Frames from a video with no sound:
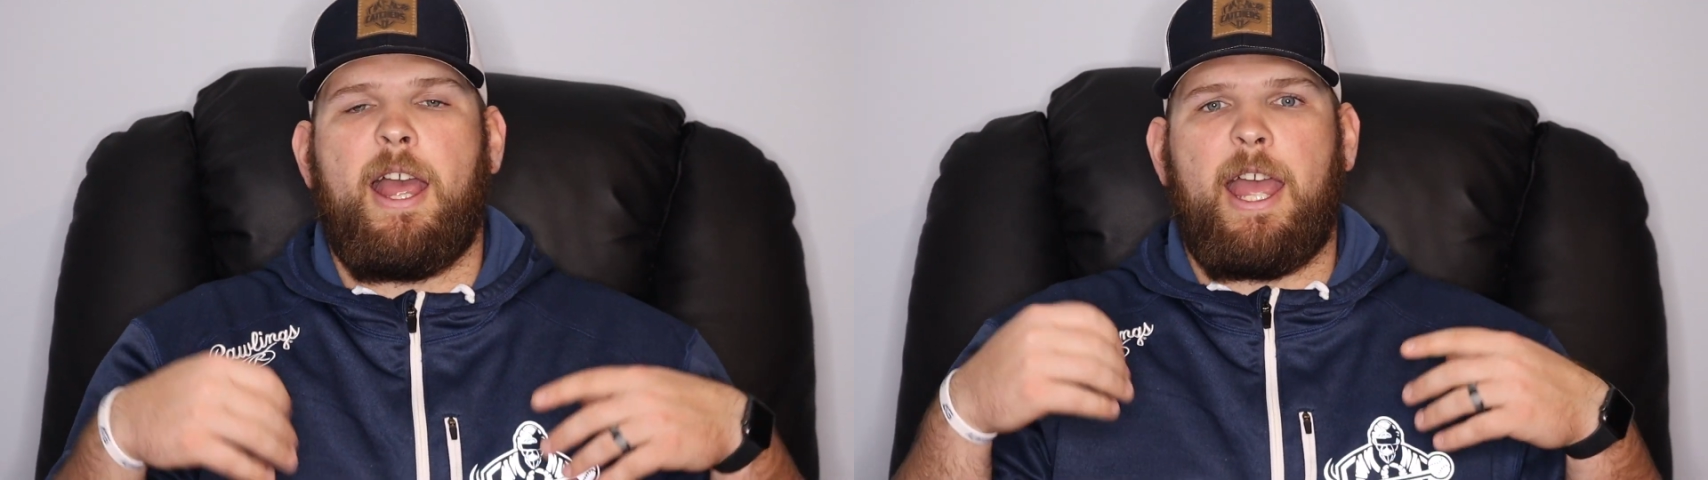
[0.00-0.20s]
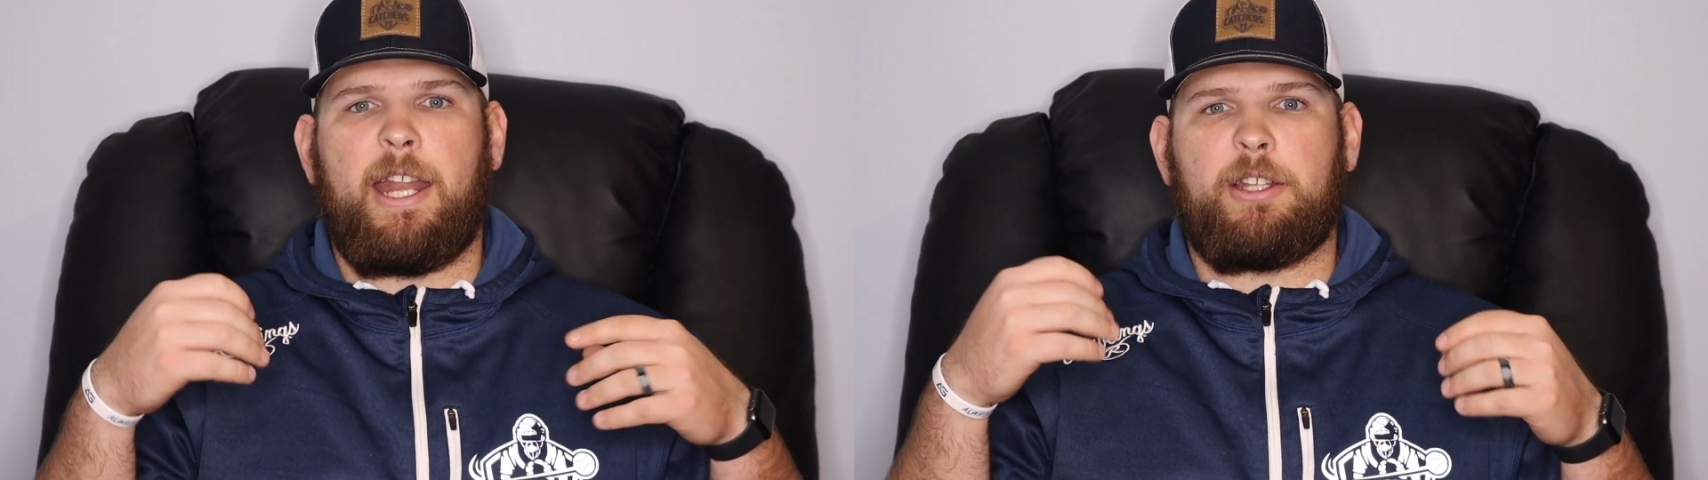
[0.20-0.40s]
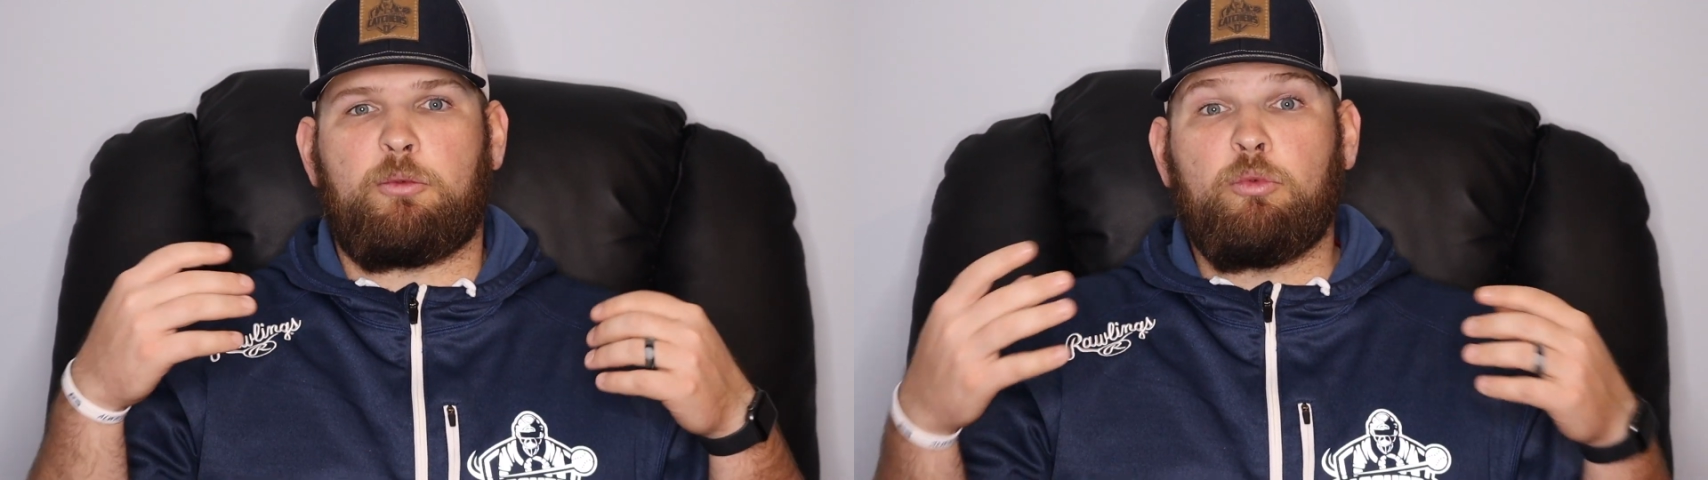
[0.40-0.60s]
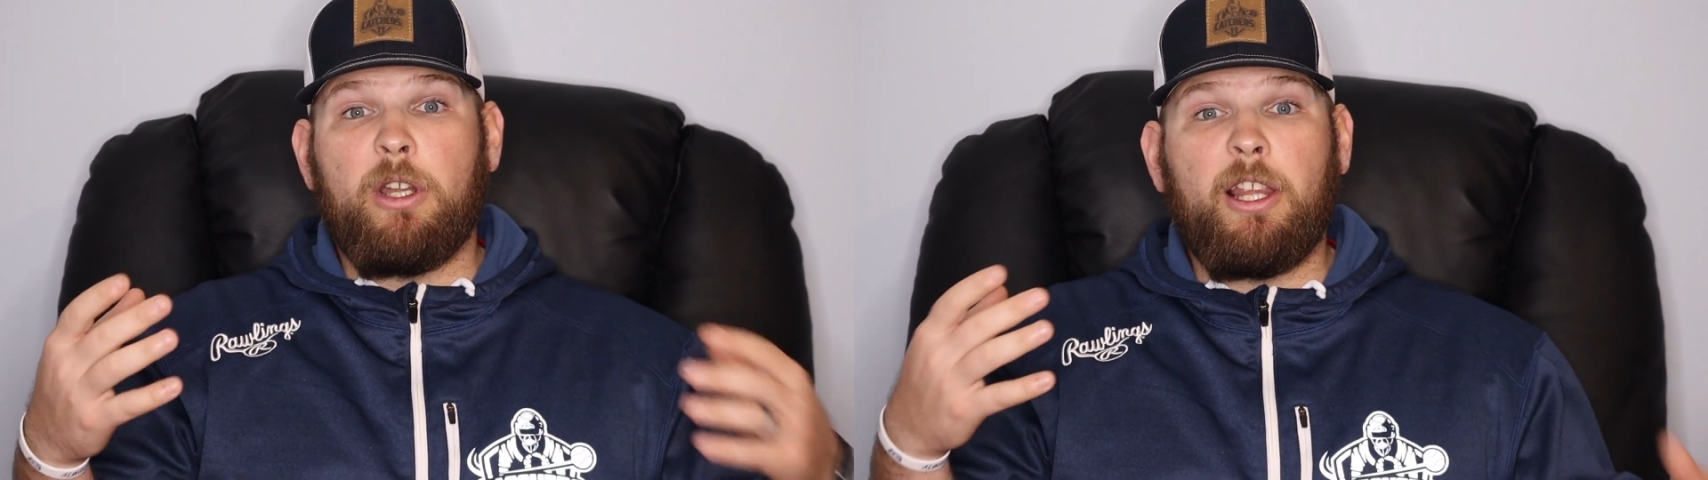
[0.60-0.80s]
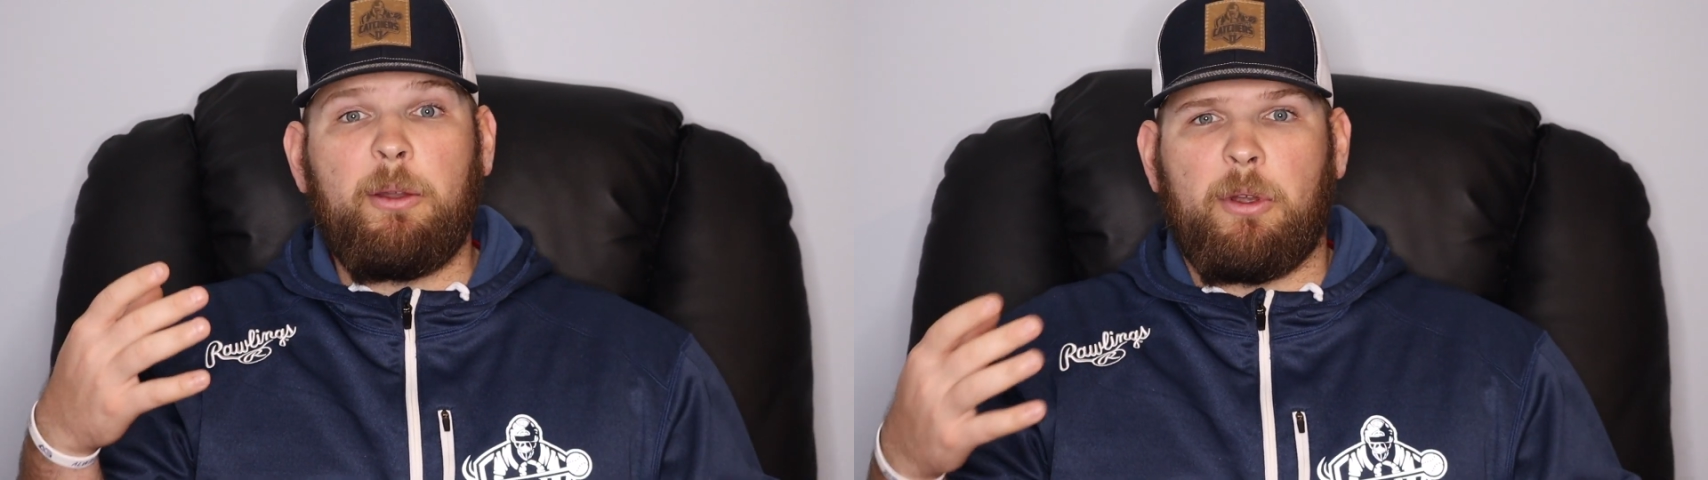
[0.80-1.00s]
and it's
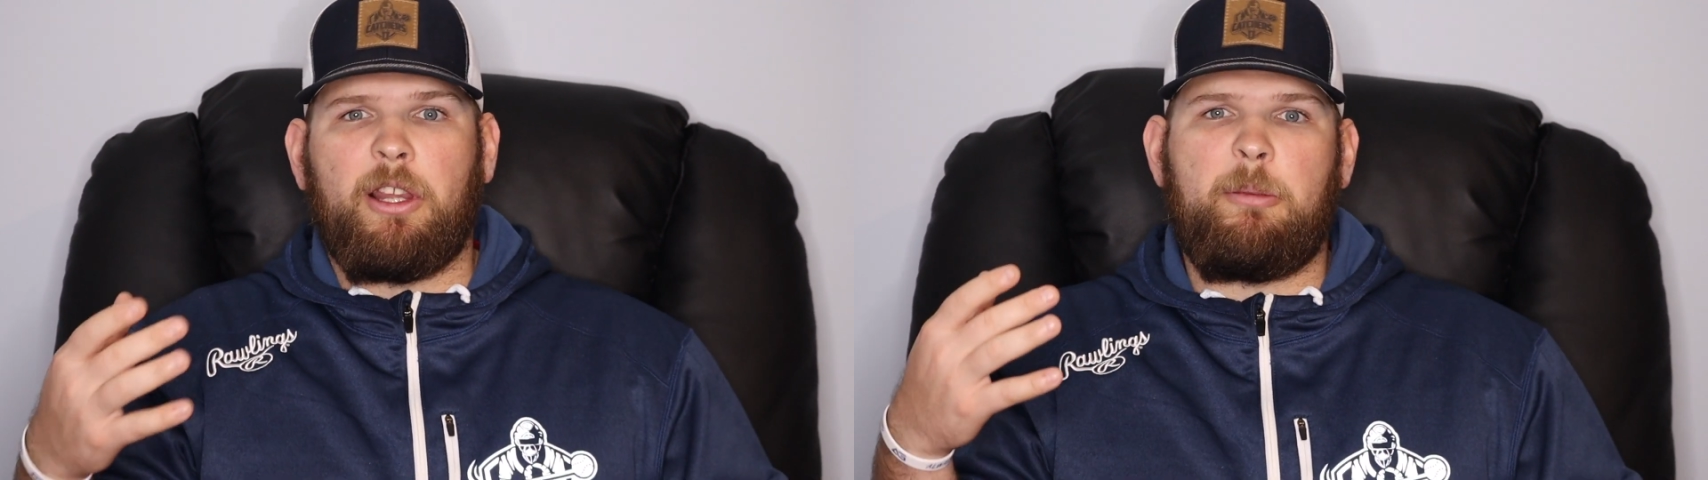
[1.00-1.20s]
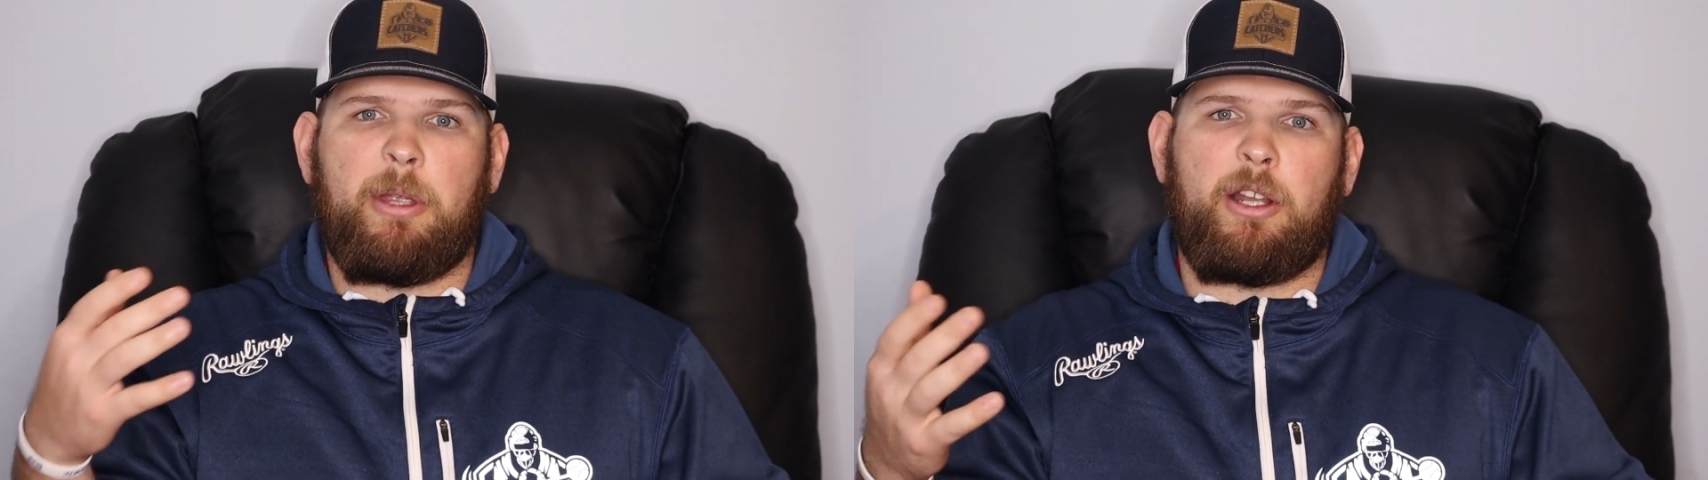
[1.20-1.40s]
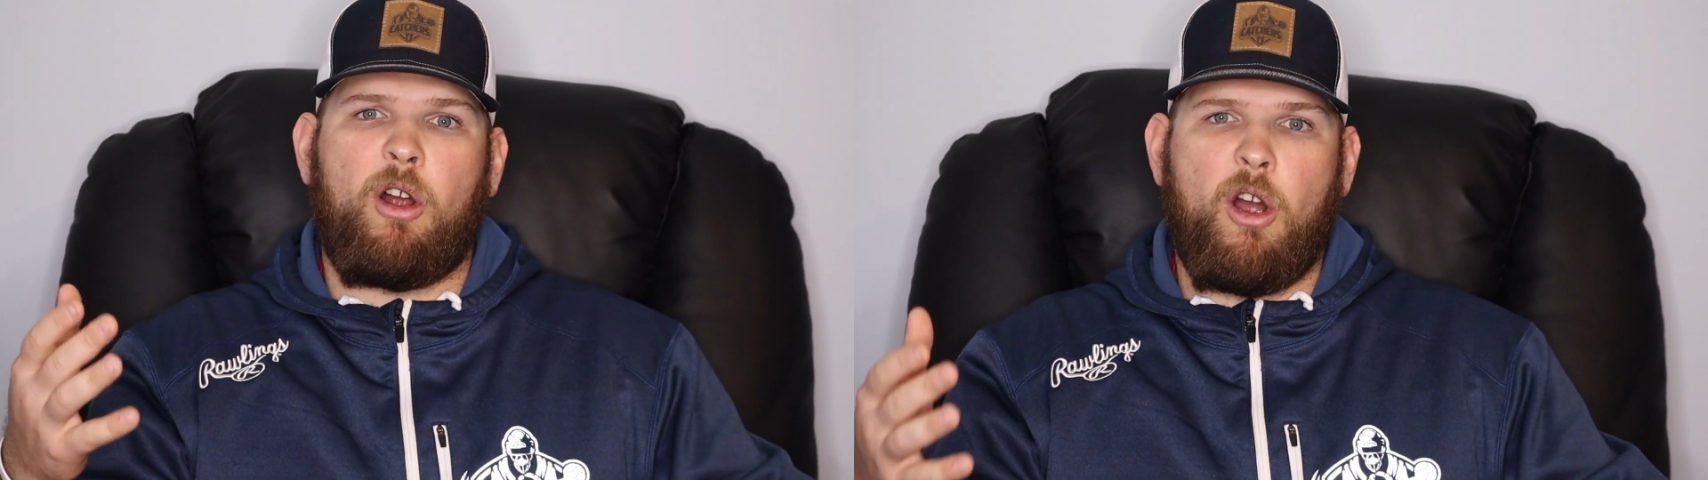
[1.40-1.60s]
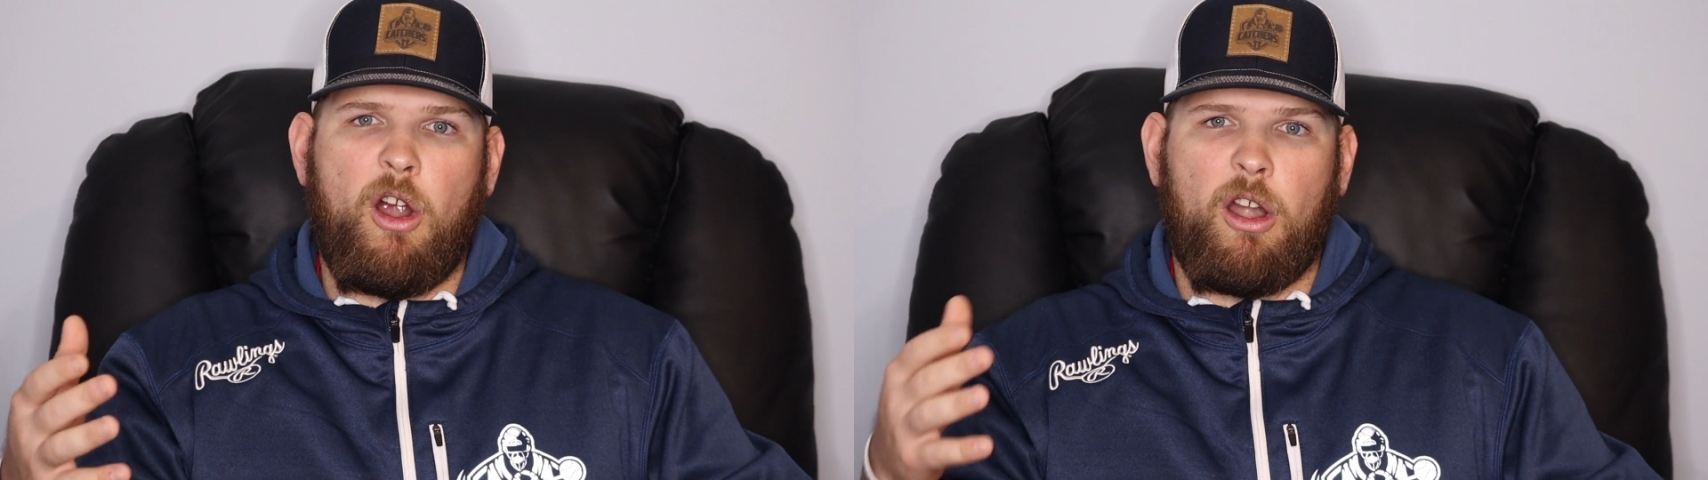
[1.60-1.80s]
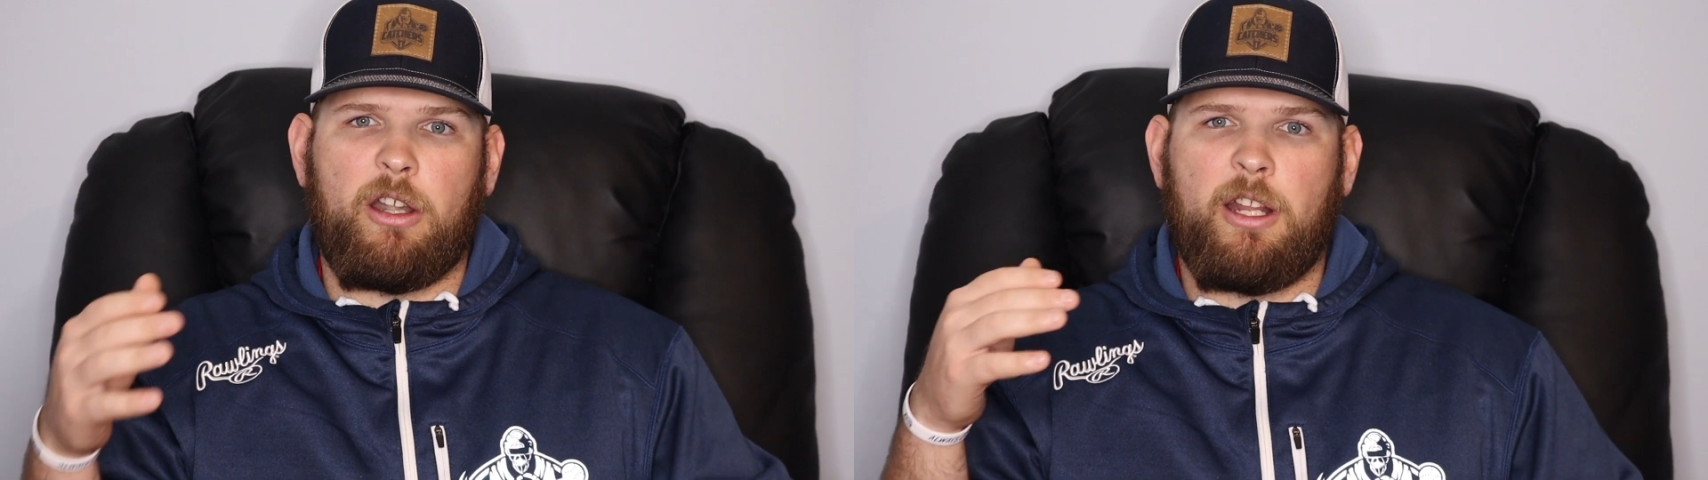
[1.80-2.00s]
really, really been
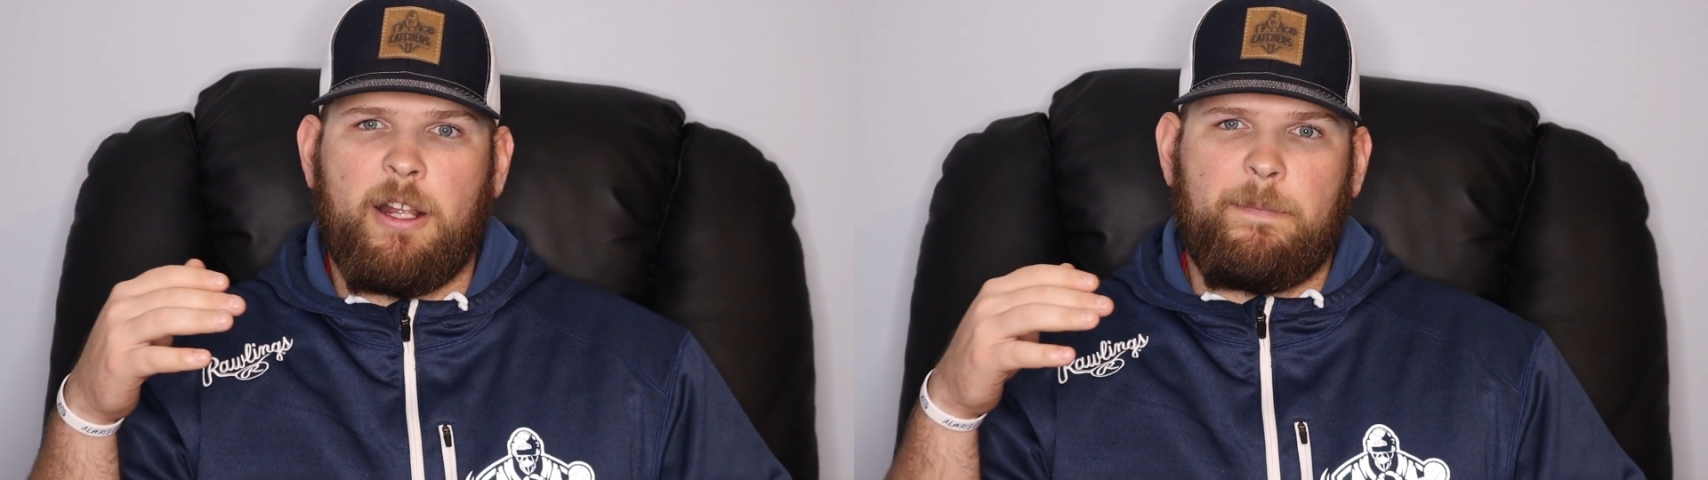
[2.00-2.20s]
hard